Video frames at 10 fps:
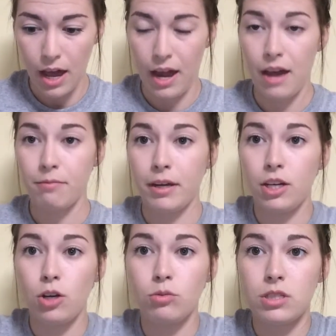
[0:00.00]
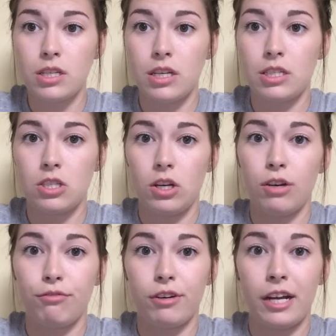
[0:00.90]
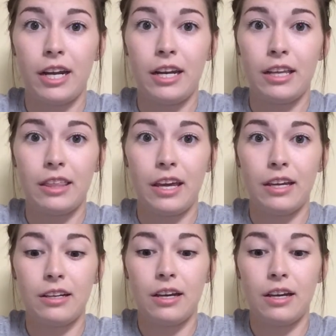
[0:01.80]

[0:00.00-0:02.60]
I have my notes so I don't forget anything.